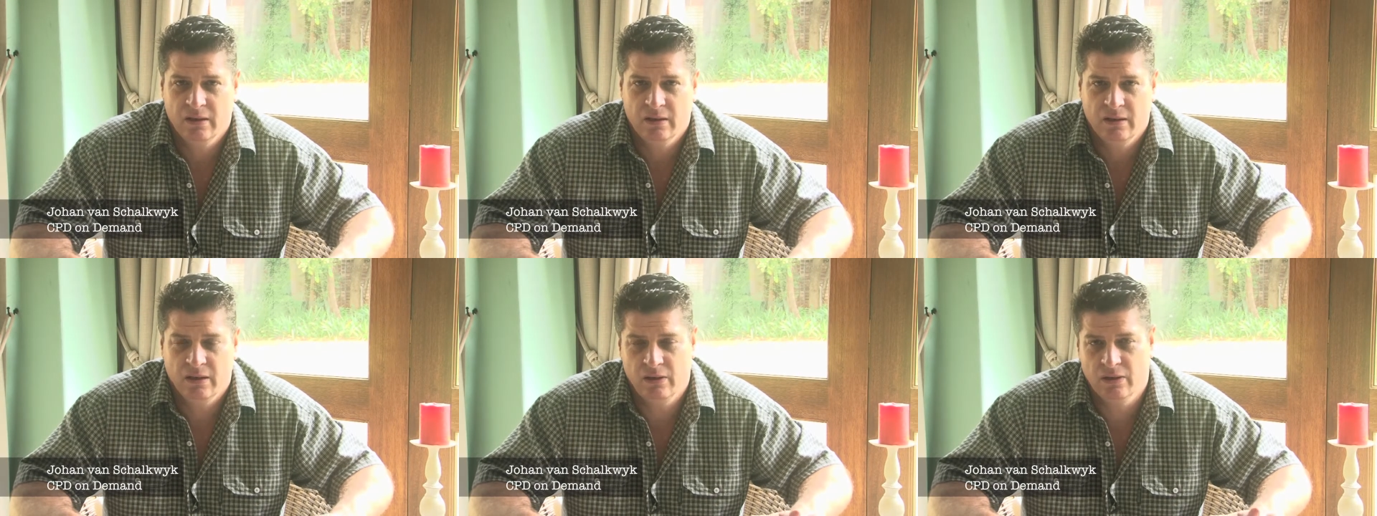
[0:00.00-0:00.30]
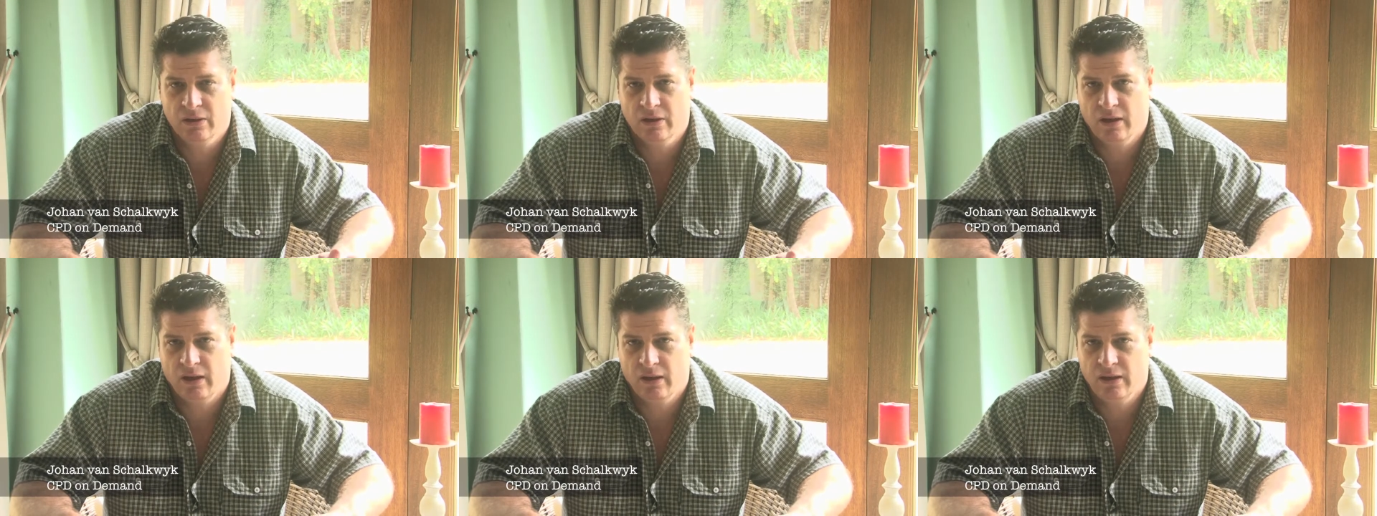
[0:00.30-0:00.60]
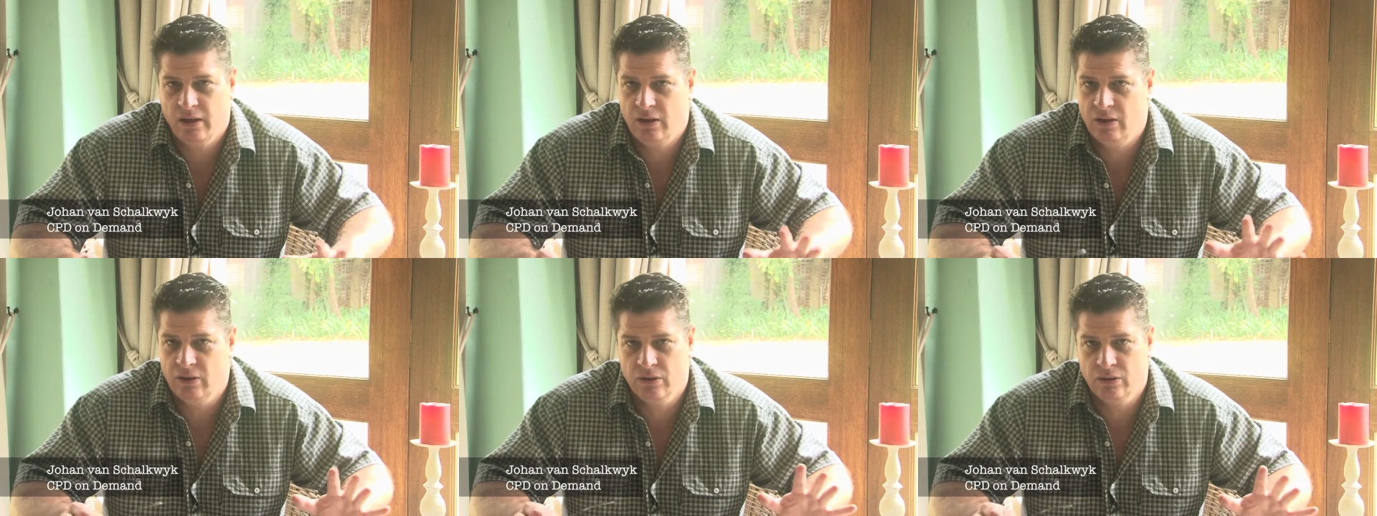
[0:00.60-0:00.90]
Now look, I
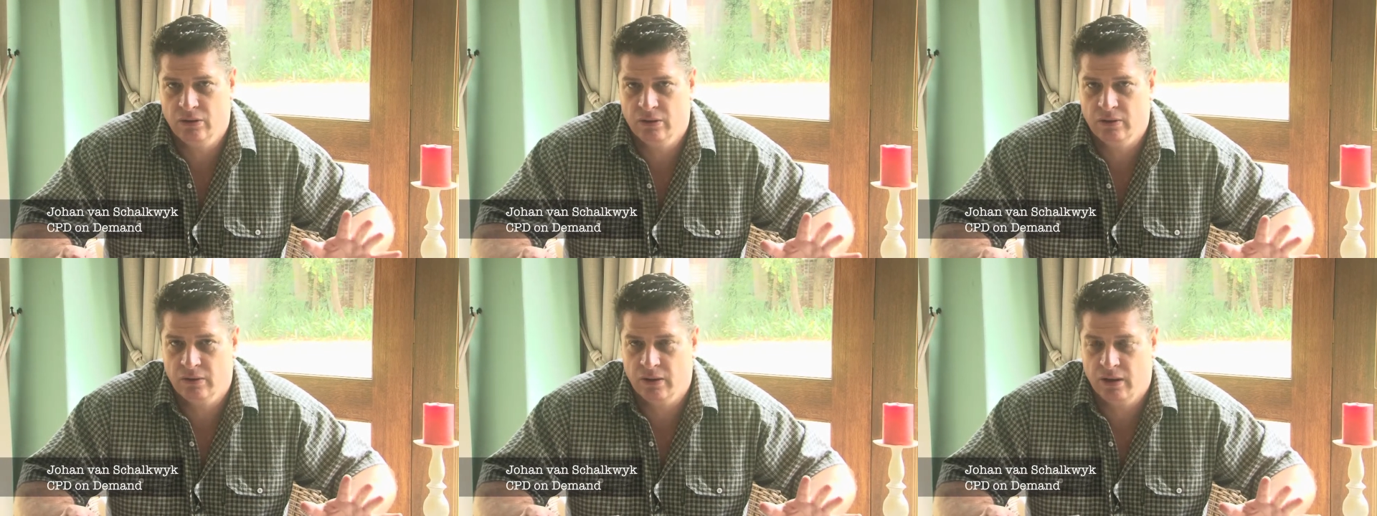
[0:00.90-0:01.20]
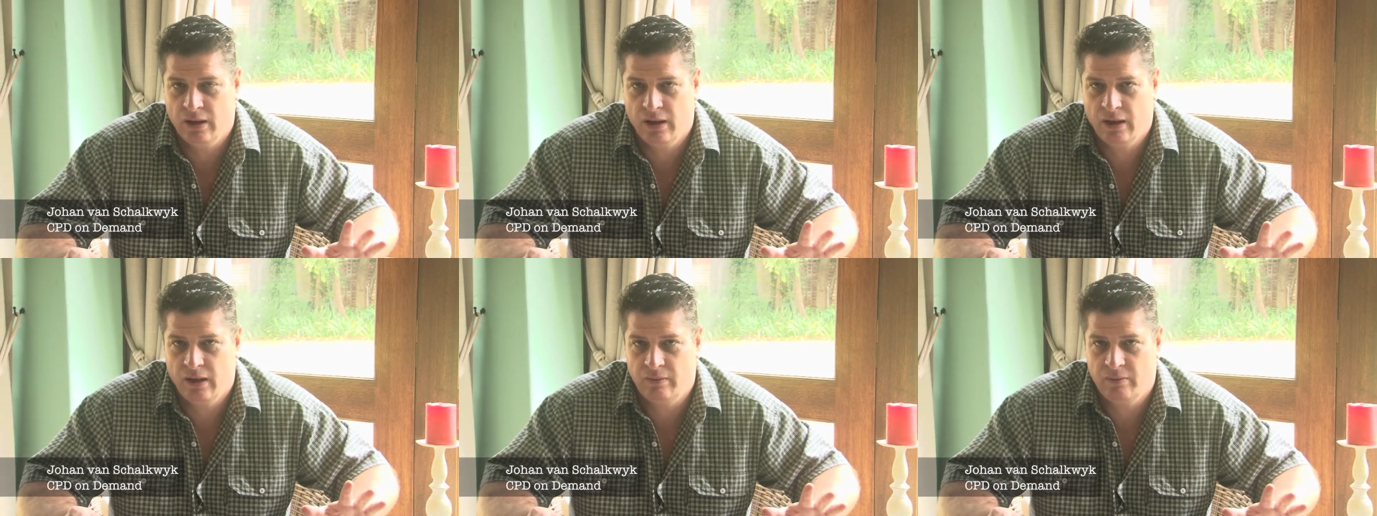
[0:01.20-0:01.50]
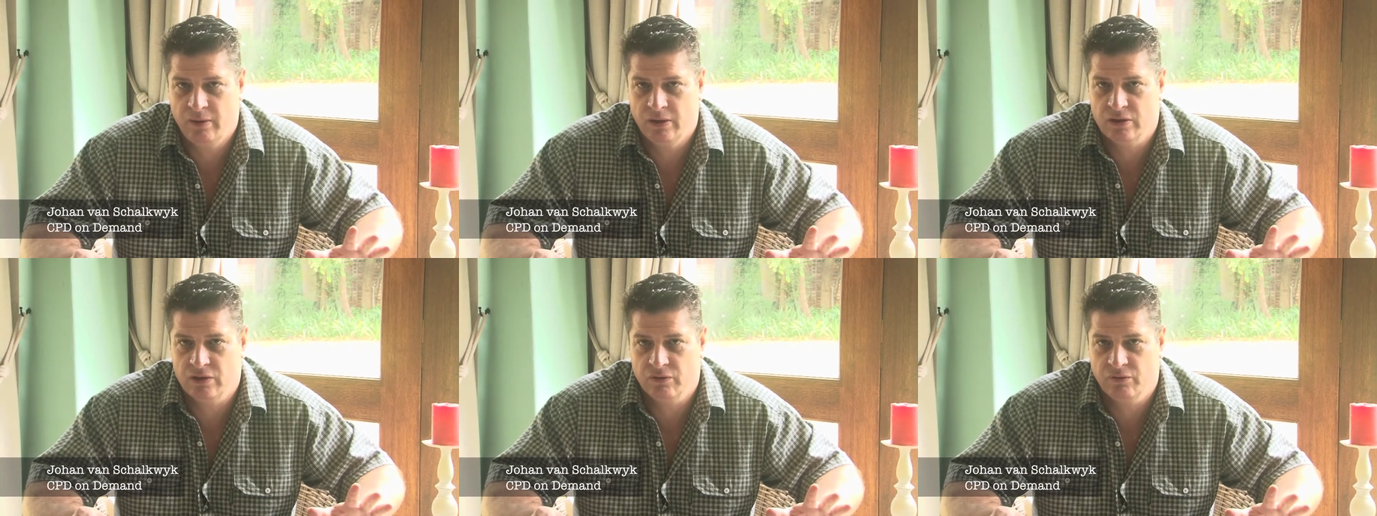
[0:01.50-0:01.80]
know
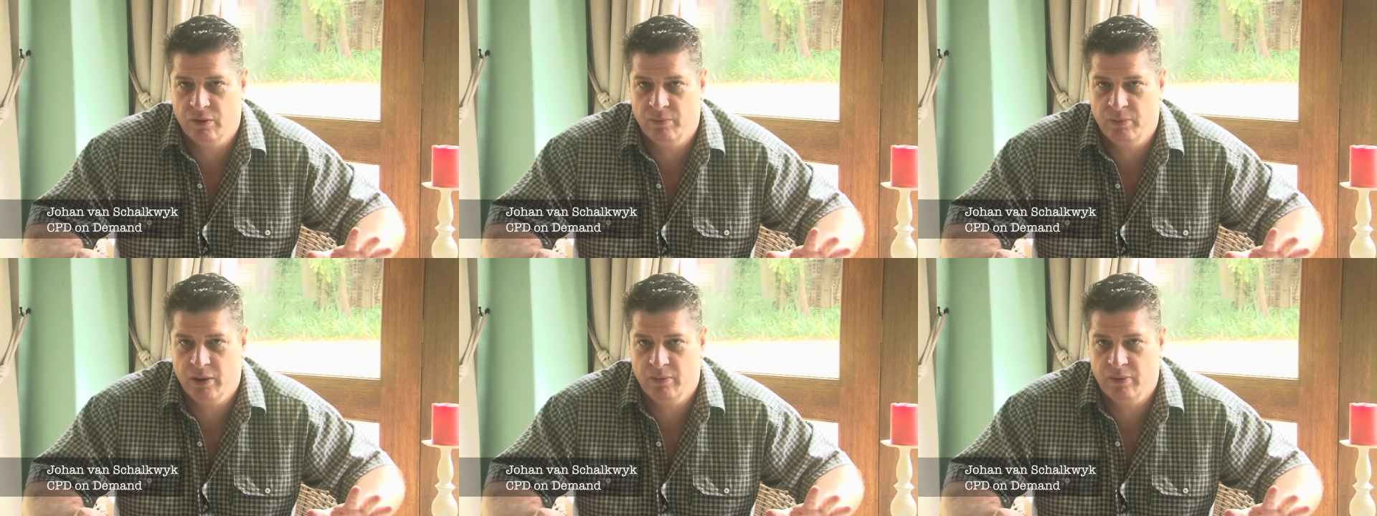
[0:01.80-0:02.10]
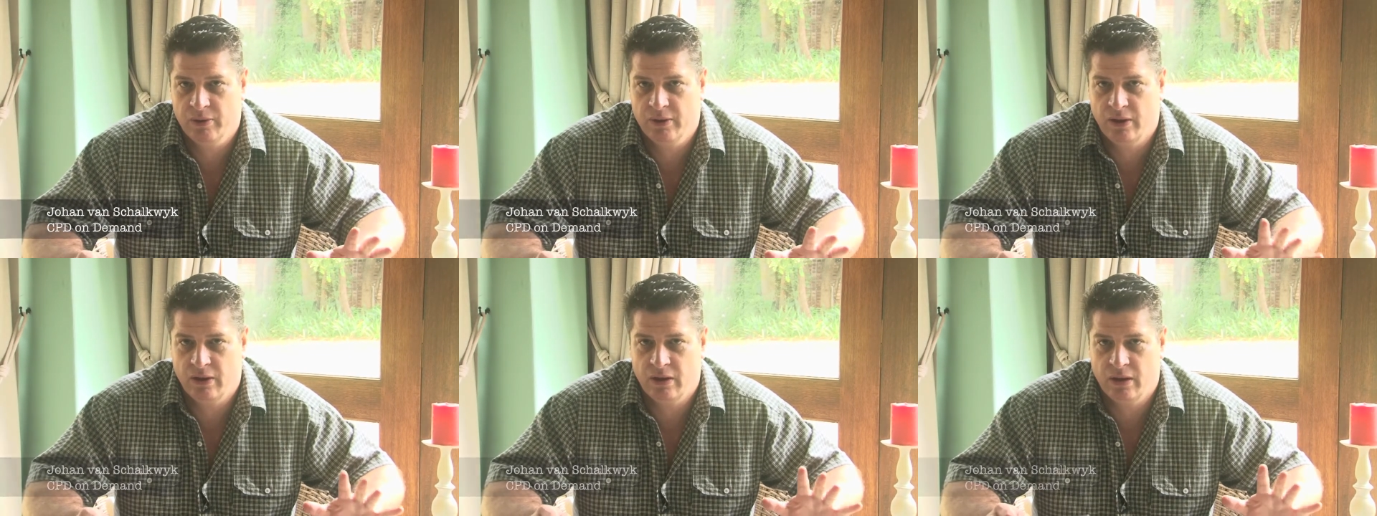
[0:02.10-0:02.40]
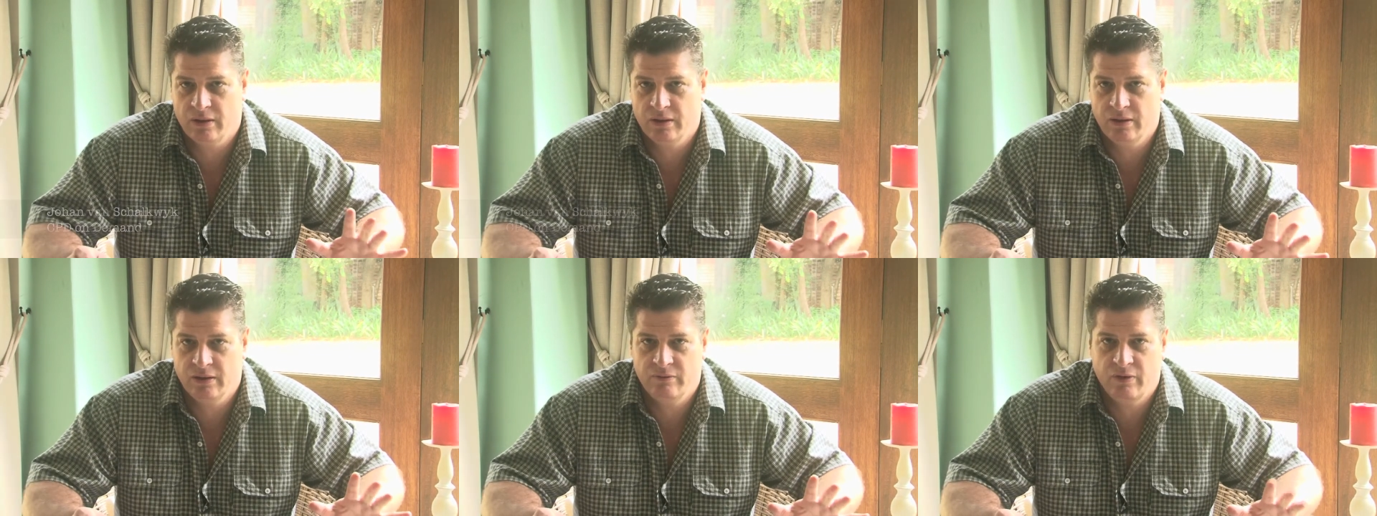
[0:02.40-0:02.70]
most of you people know
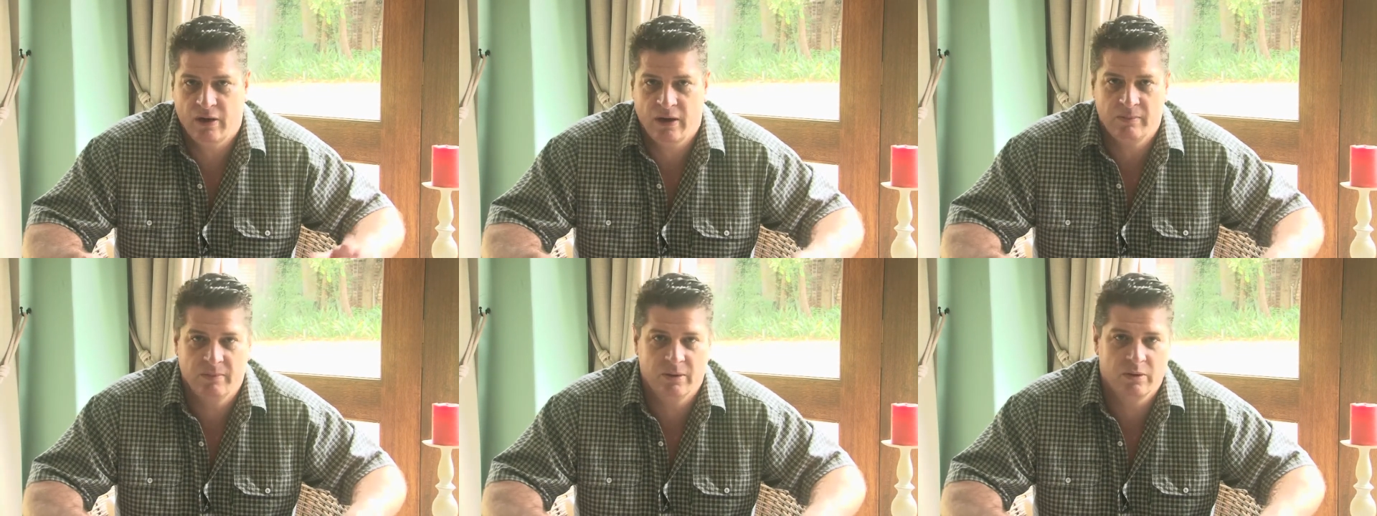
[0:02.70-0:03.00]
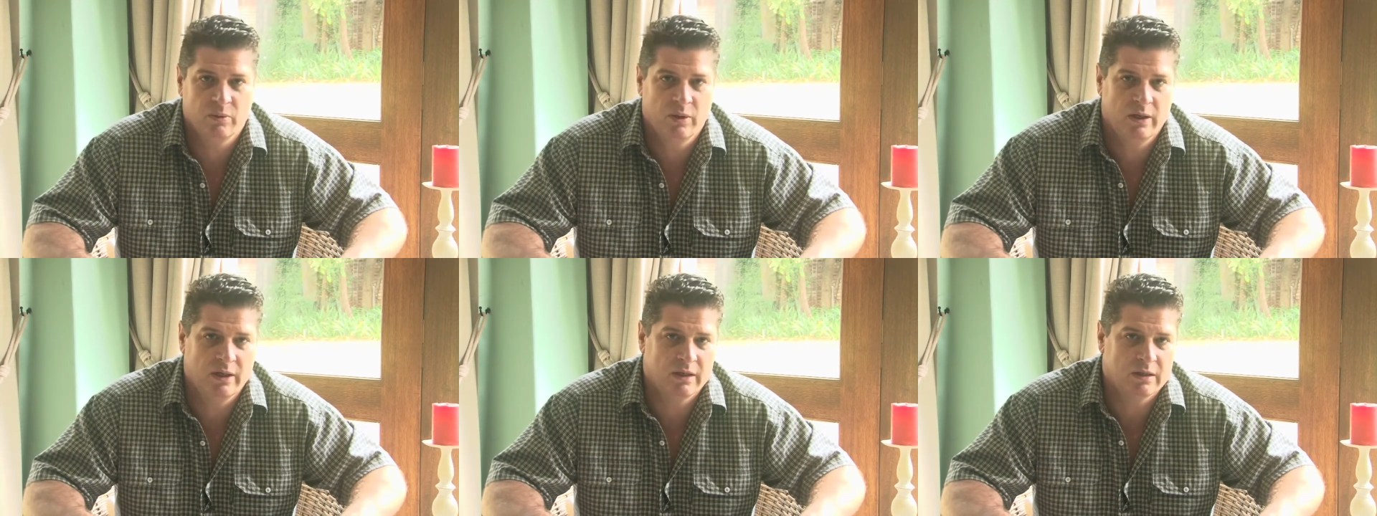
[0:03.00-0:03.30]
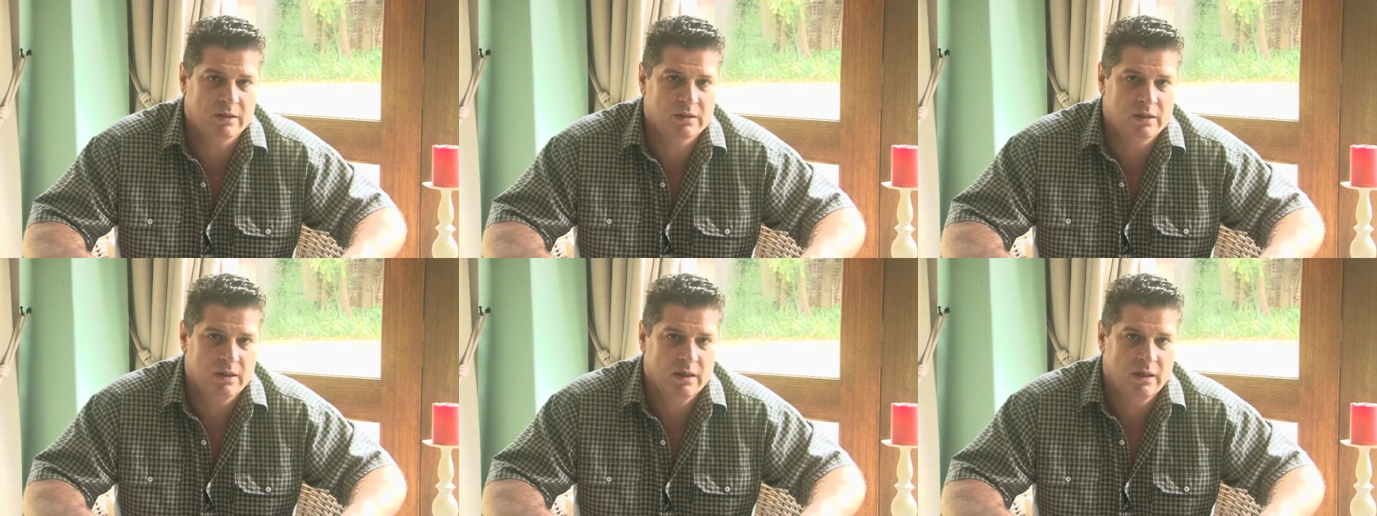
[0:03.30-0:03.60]
how the environment
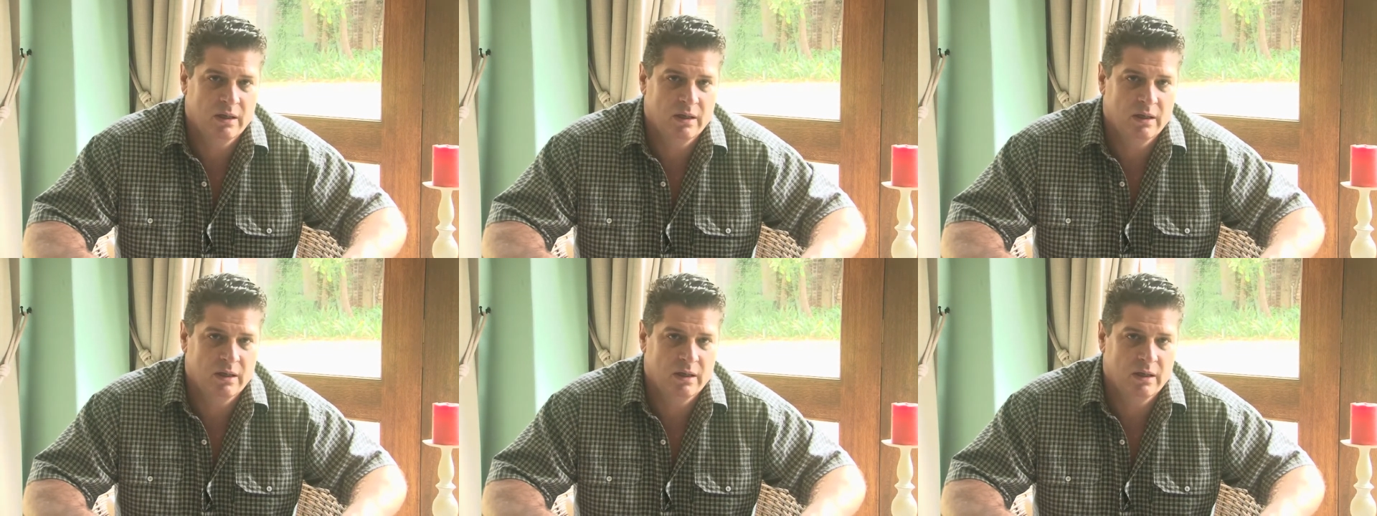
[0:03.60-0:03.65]
works,